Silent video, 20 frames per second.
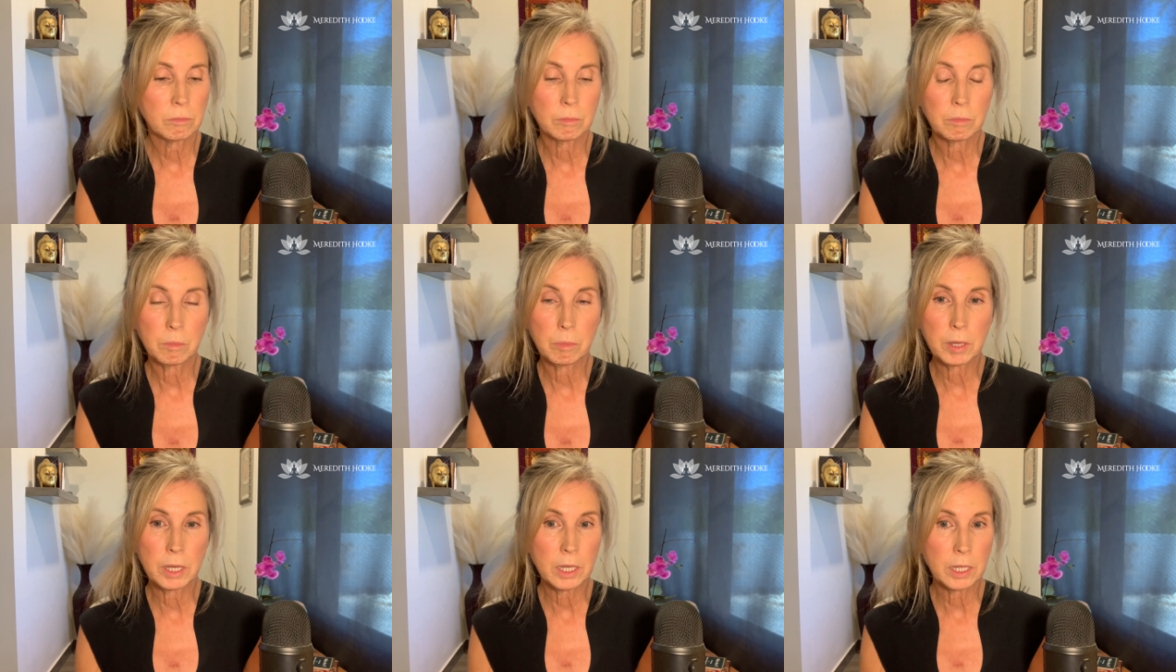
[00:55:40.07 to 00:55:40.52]

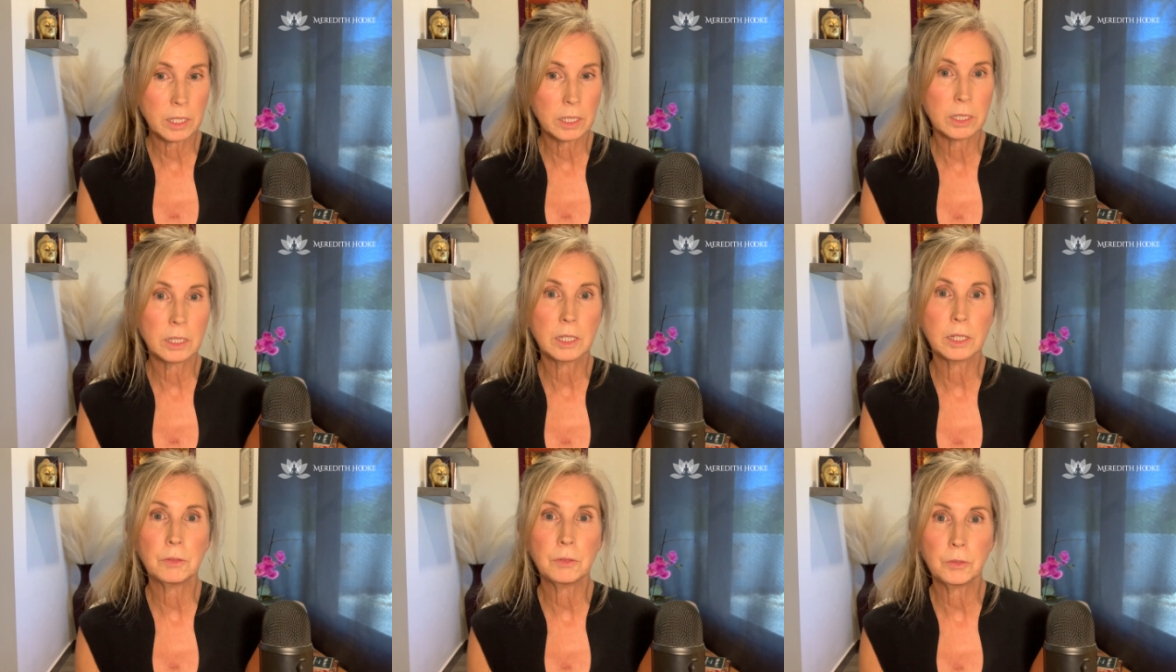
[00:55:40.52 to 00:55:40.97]
being
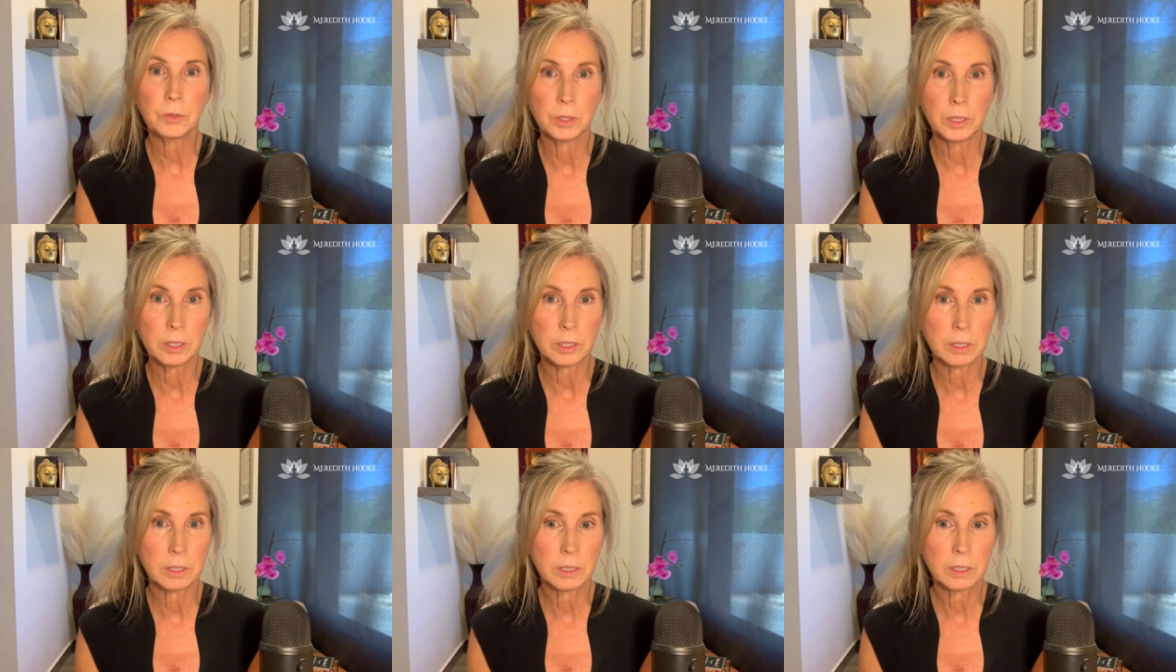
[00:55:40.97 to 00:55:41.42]

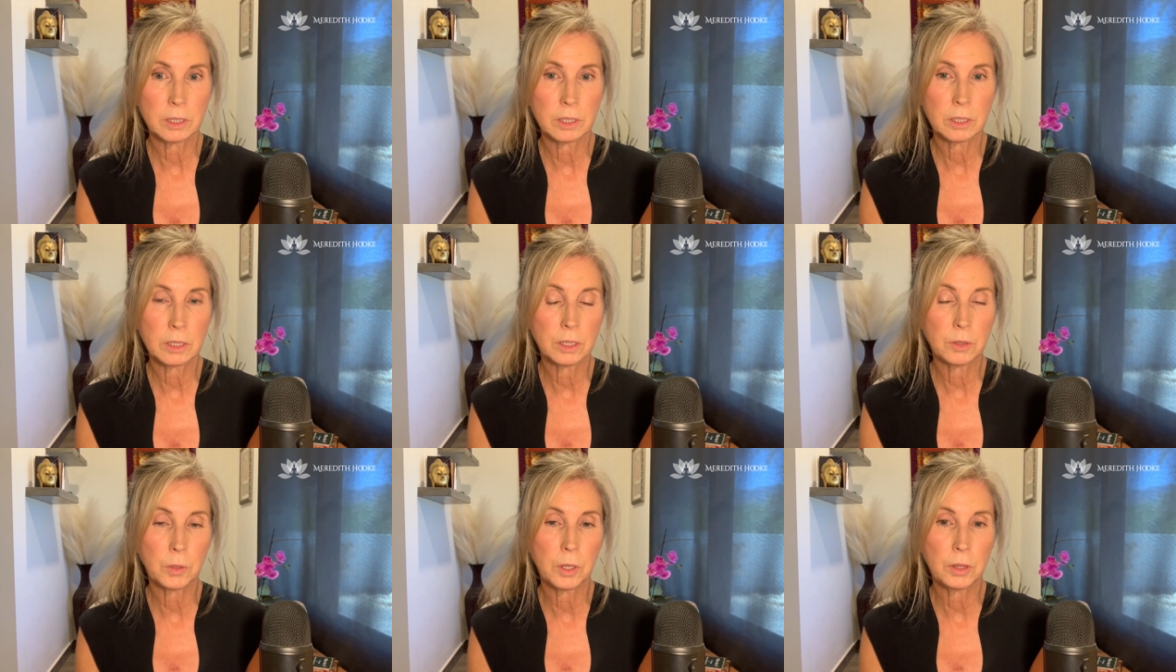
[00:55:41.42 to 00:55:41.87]
indifferent
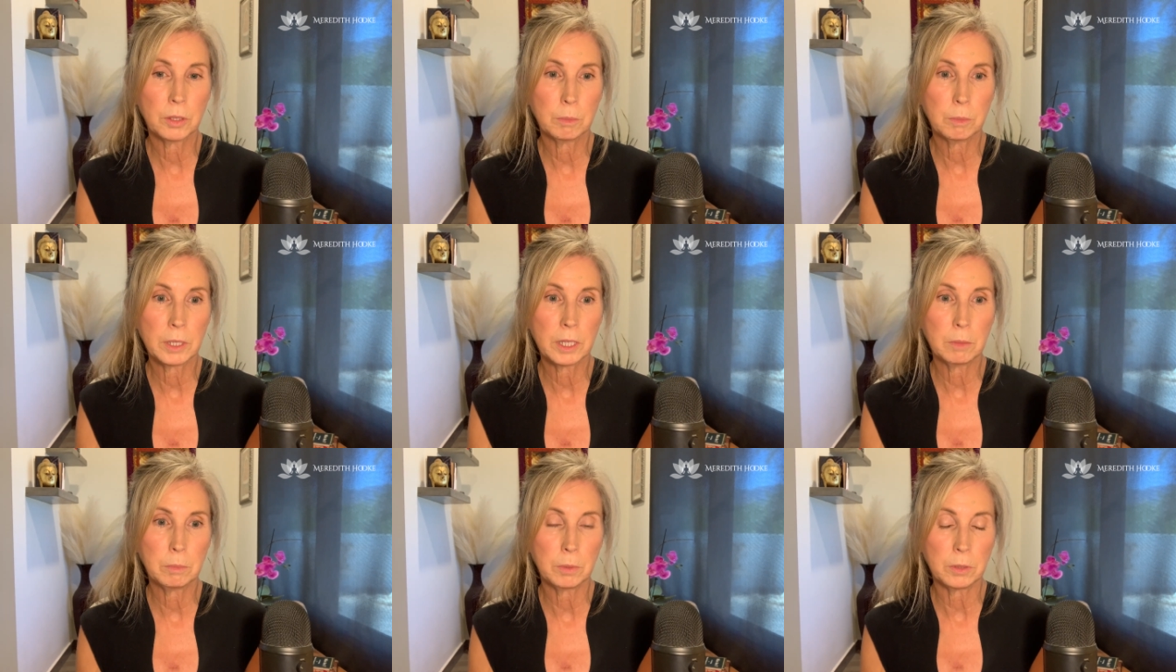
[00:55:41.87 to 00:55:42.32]
to other
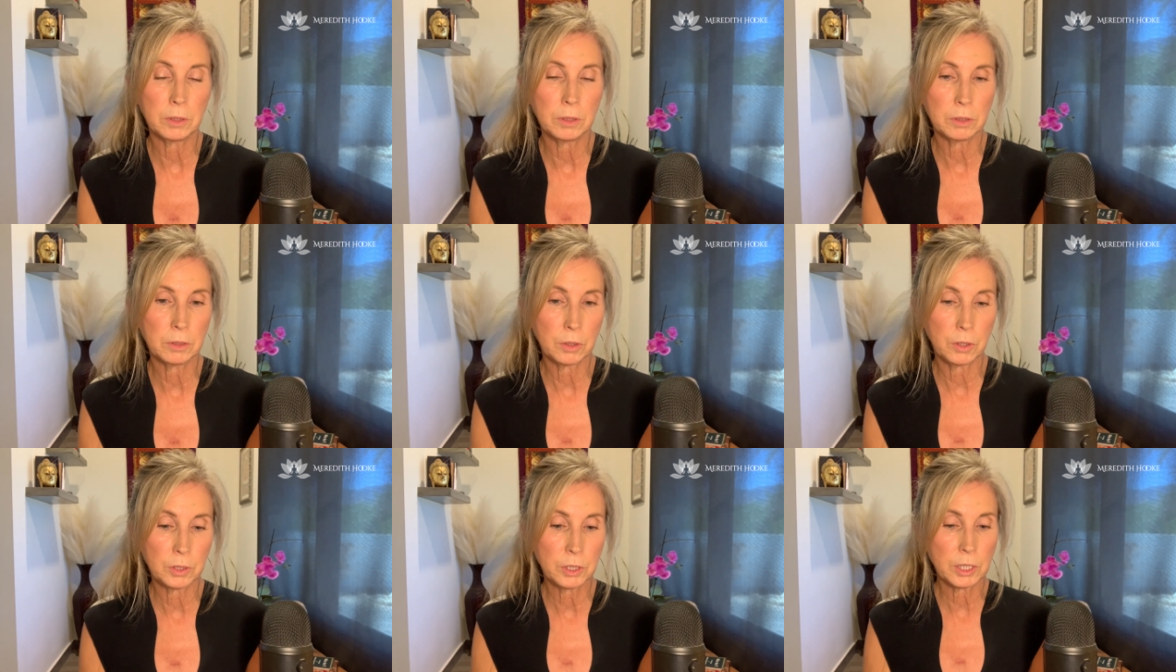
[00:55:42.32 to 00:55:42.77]
people,
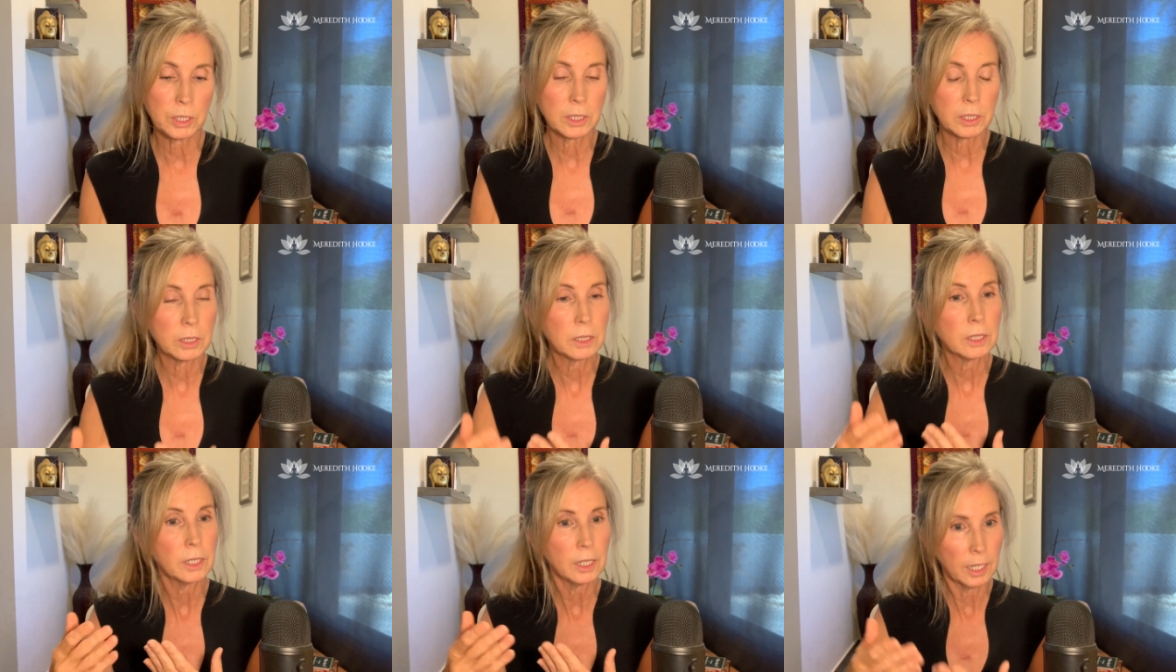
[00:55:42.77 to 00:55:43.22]
or
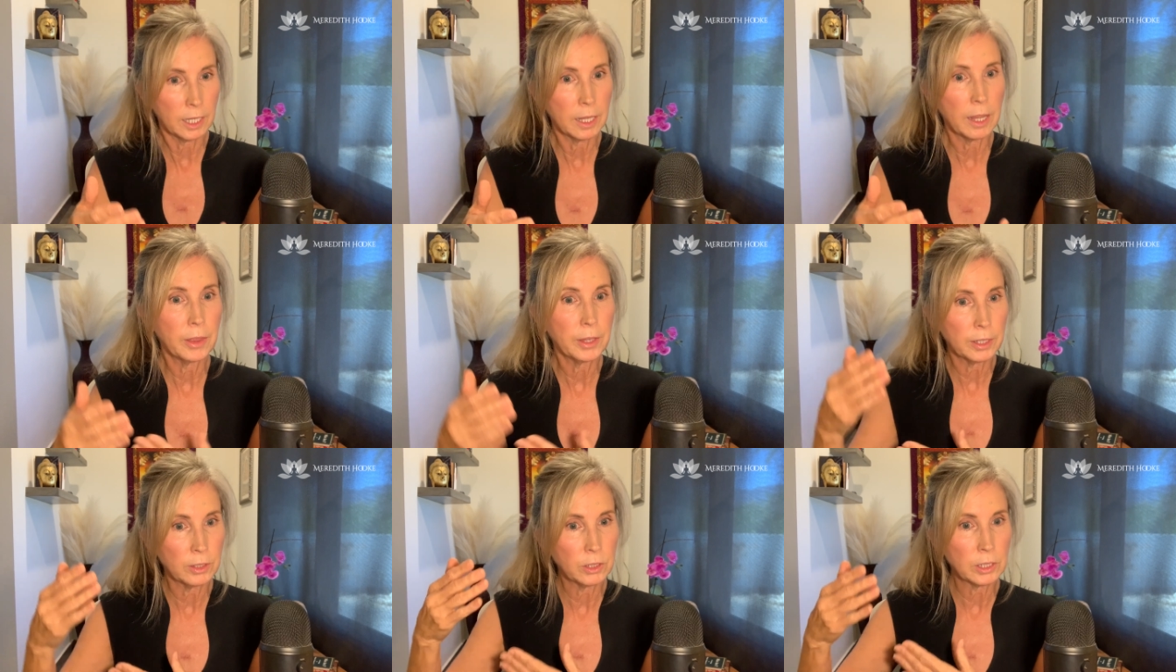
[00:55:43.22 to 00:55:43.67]
just, I
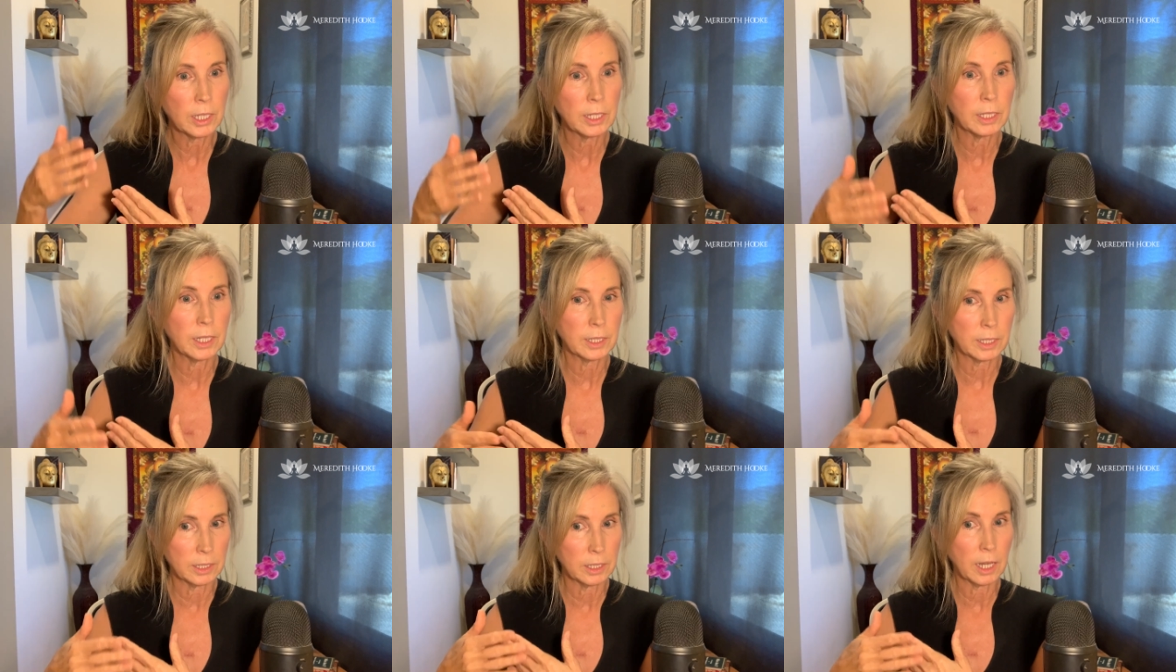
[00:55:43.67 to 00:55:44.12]
think you're saying,
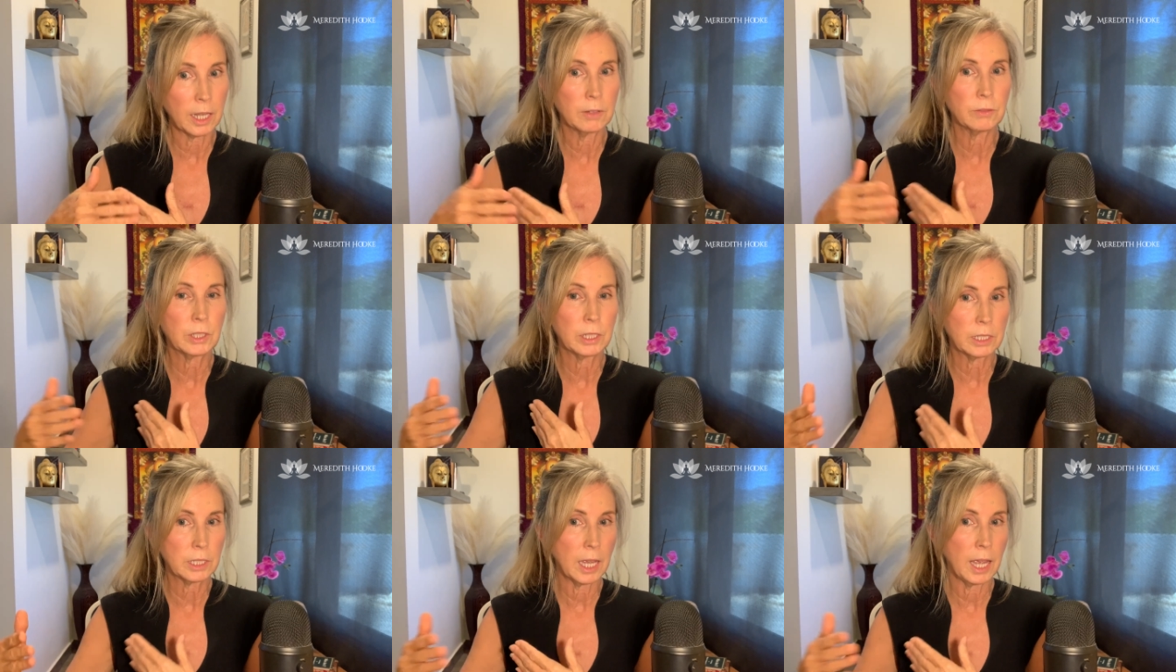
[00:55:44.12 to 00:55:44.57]
like, kind of
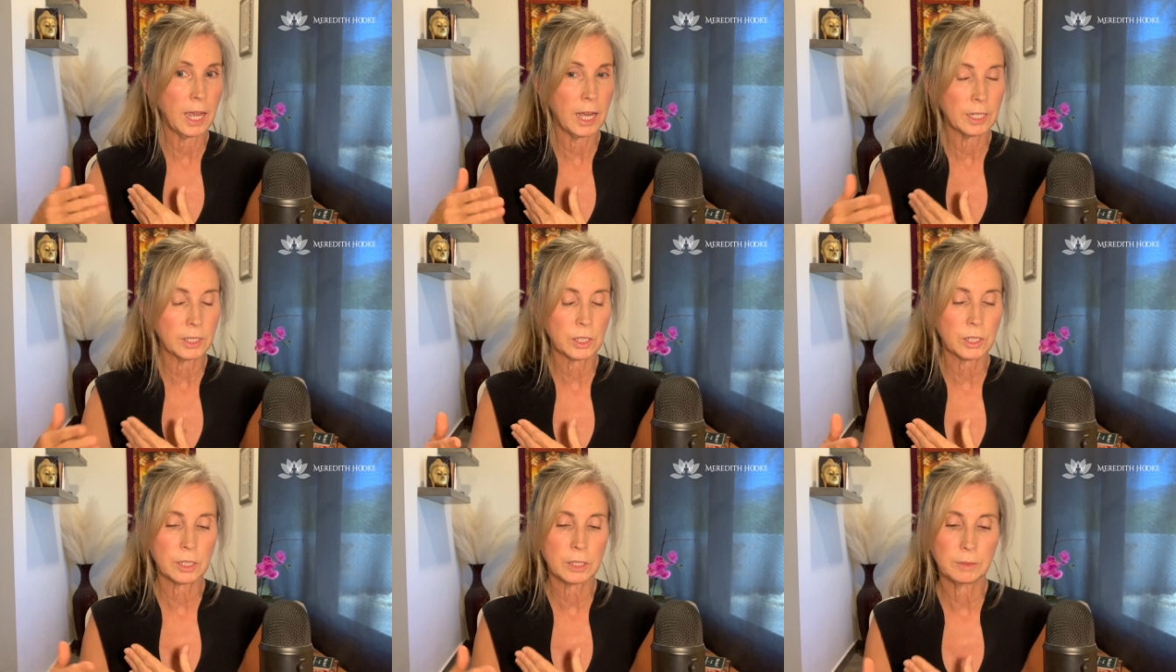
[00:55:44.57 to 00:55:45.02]

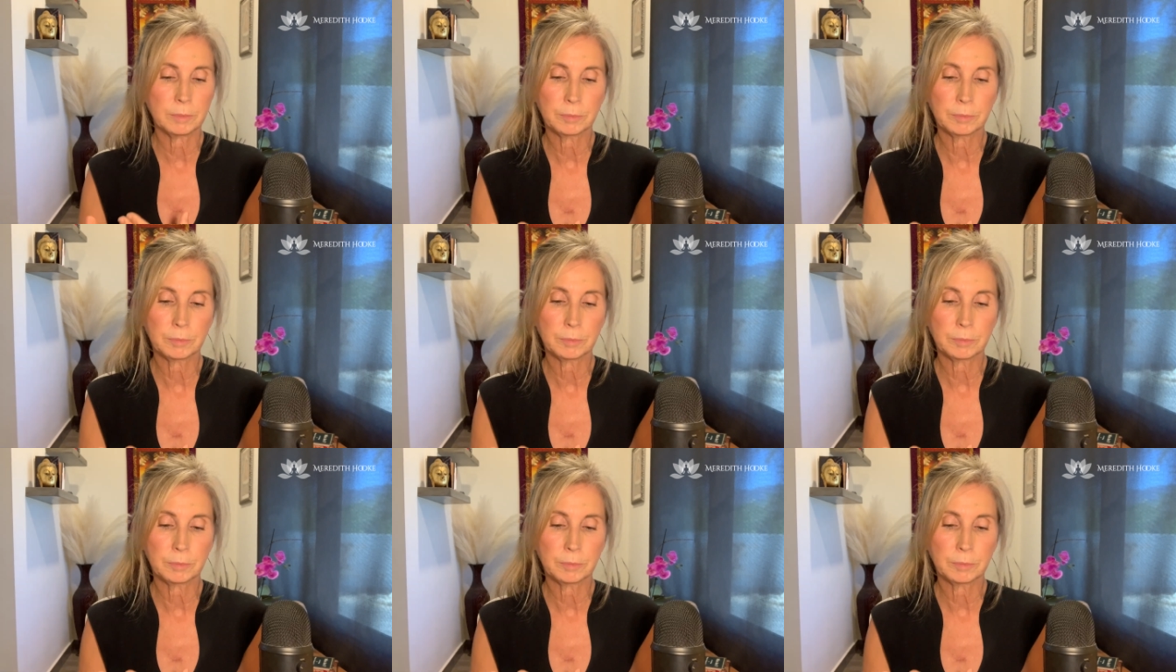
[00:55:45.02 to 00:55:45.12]
detached.